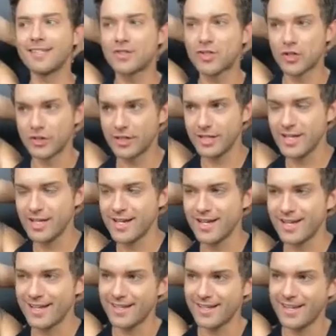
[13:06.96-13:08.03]
certainly
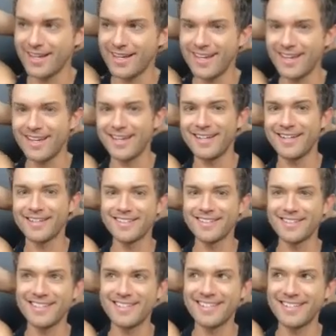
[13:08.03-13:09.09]

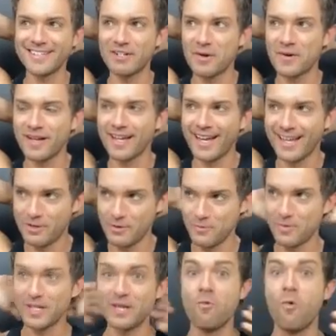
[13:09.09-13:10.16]
you know, a guy who
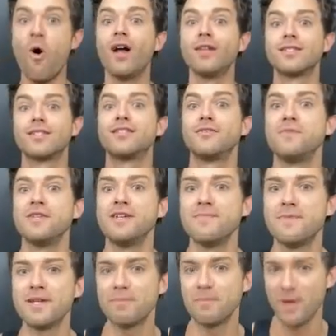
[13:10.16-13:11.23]
really wants to be a
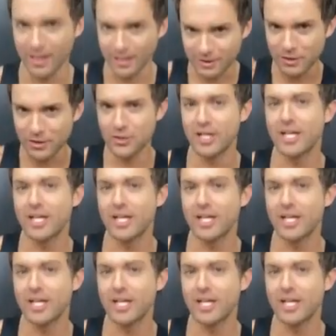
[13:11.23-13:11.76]
big politician.